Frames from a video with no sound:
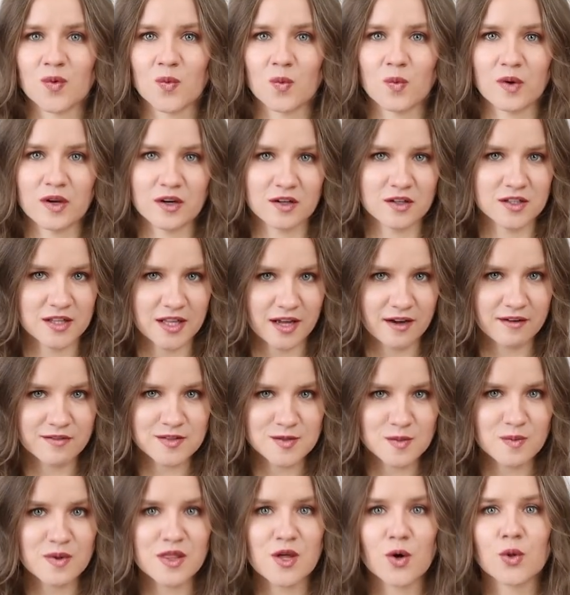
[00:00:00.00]
We are
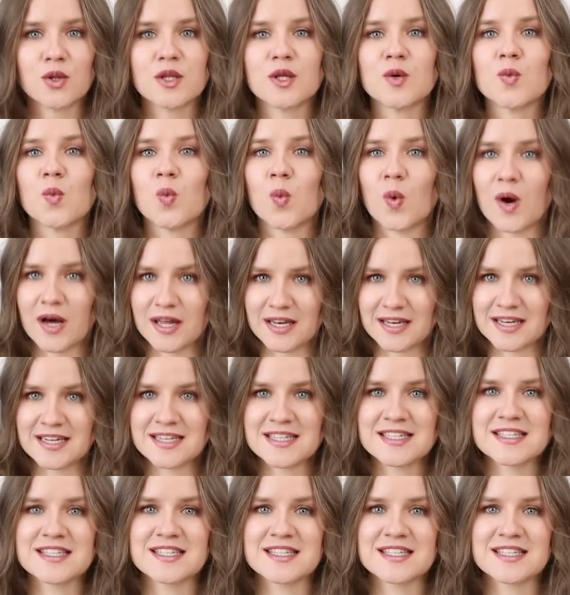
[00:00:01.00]
left with only one